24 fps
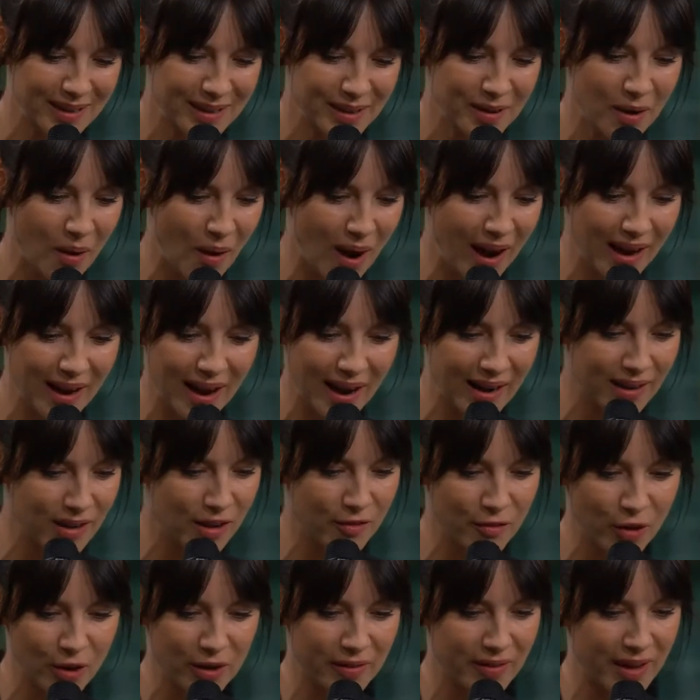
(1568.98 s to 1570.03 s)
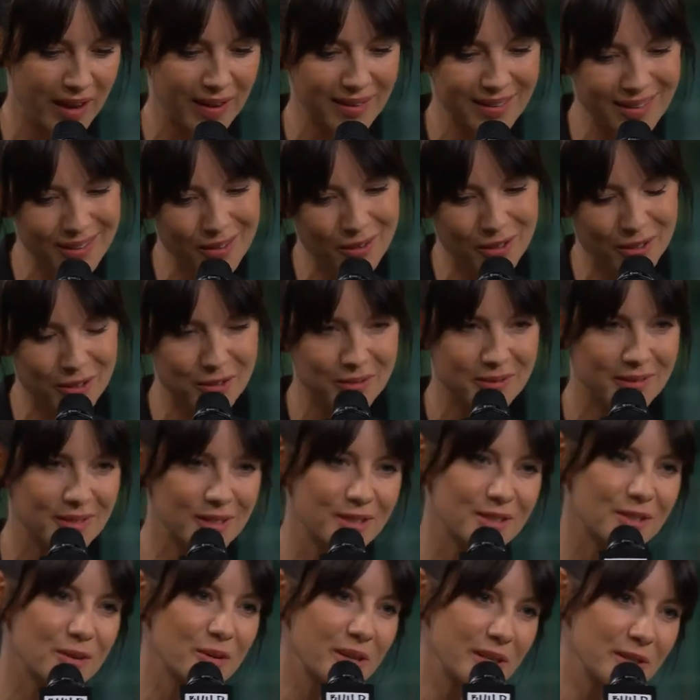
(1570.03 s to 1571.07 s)
you know, I, I love all of that. You know, you,
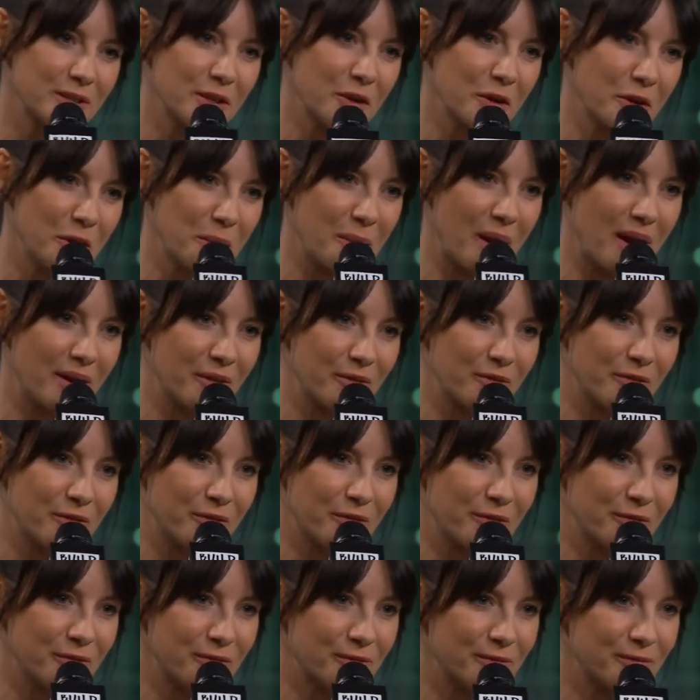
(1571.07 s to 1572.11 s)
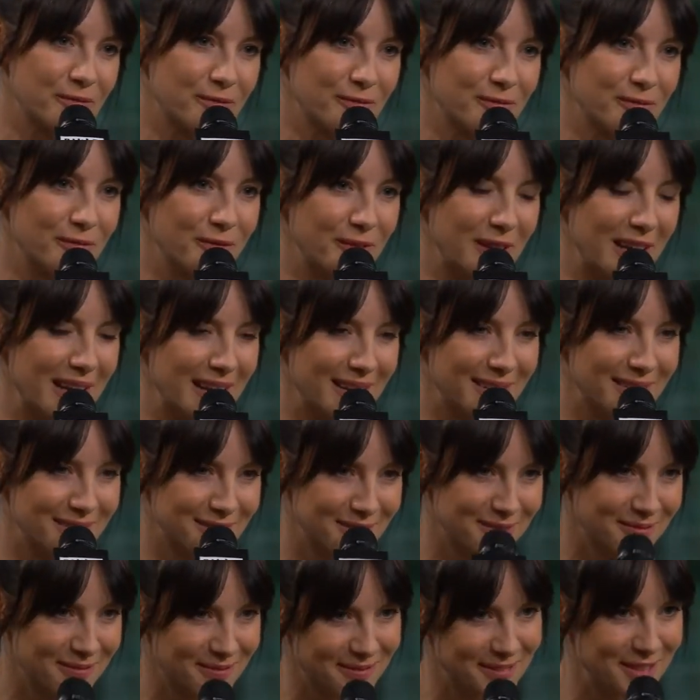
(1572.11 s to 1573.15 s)
there's only a certain amount of eh,
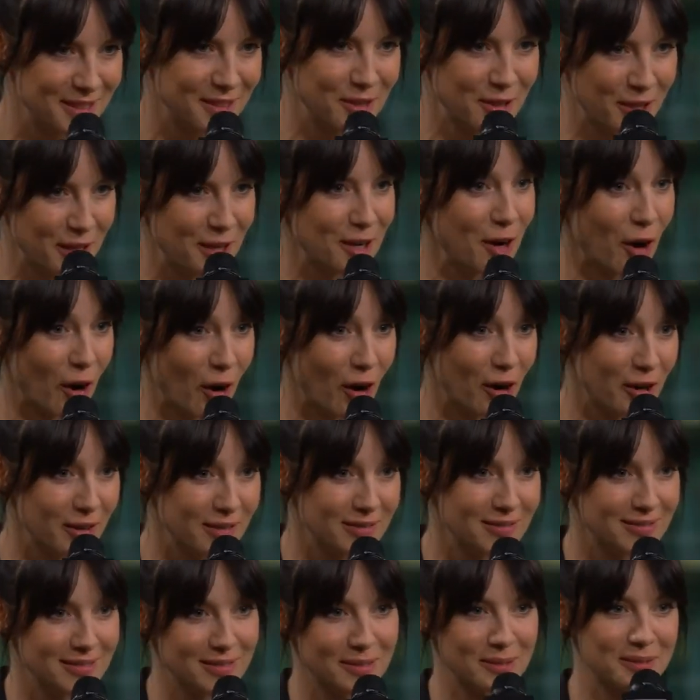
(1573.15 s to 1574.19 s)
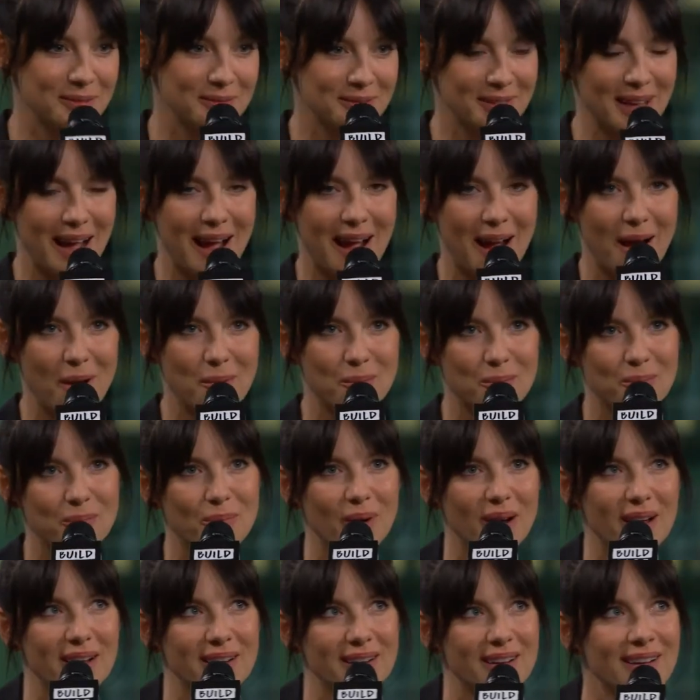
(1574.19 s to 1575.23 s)
you can learn, um,
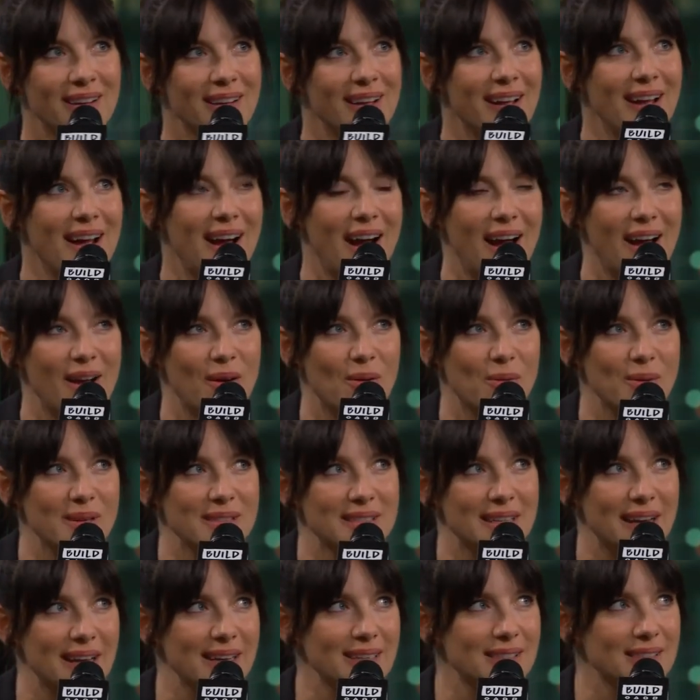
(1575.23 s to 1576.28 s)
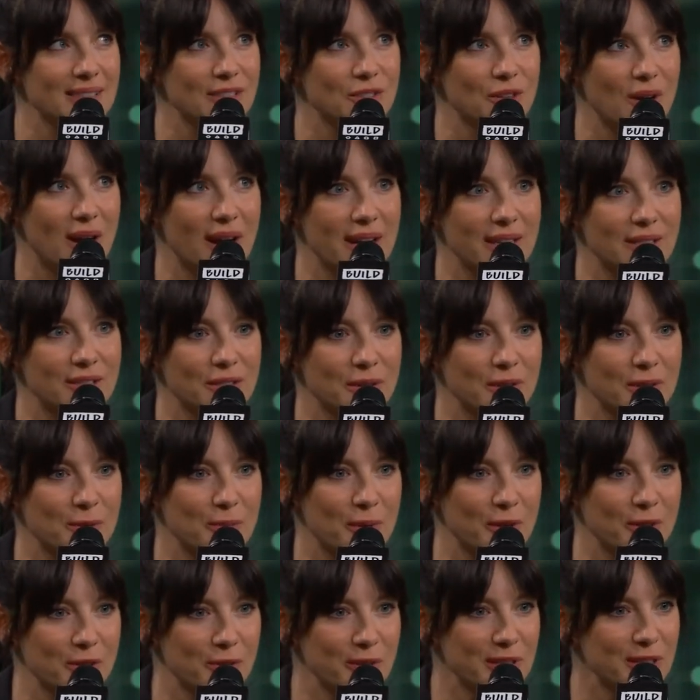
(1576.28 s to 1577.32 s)
but I always like to try and do as
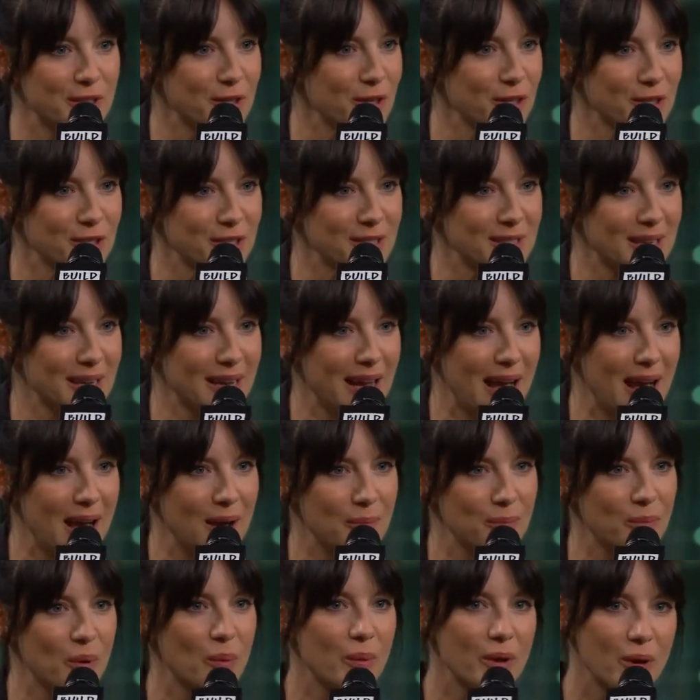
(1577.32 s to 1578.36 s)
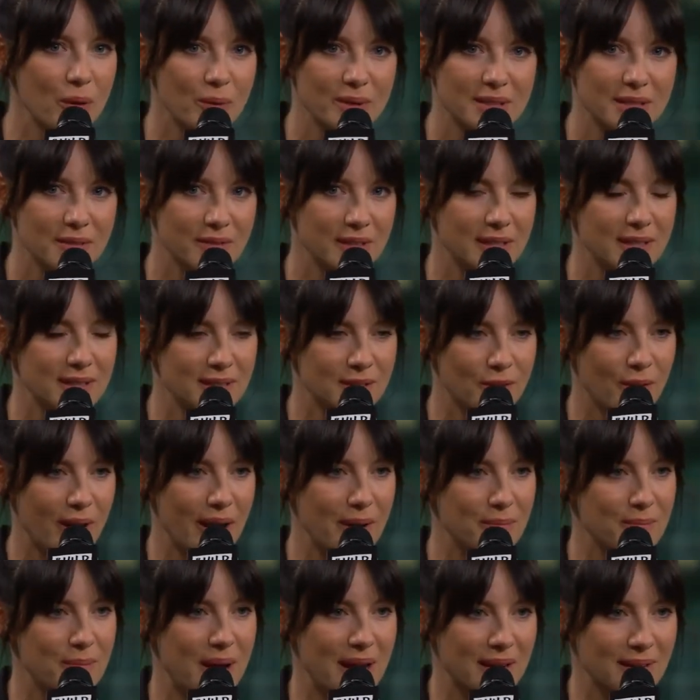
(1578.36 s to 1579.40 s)
much research as I can. But we always have these
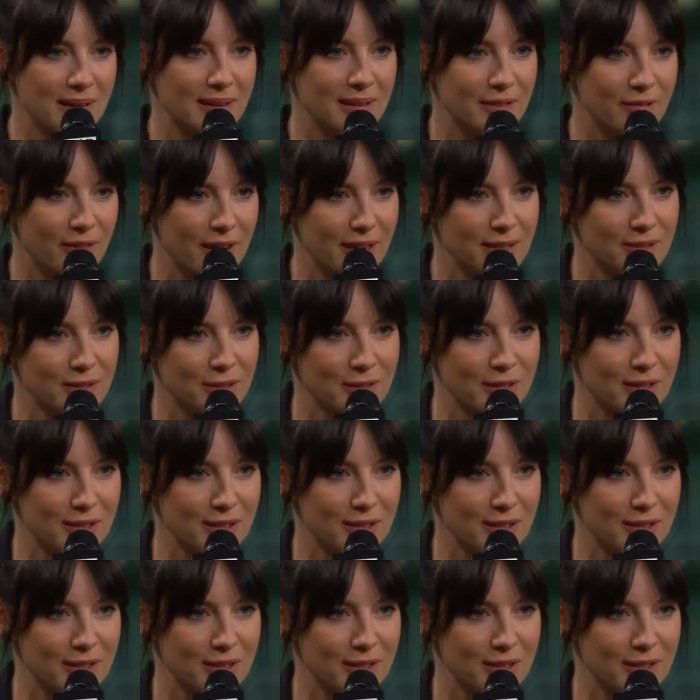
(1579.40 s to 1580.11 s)
great medical advisors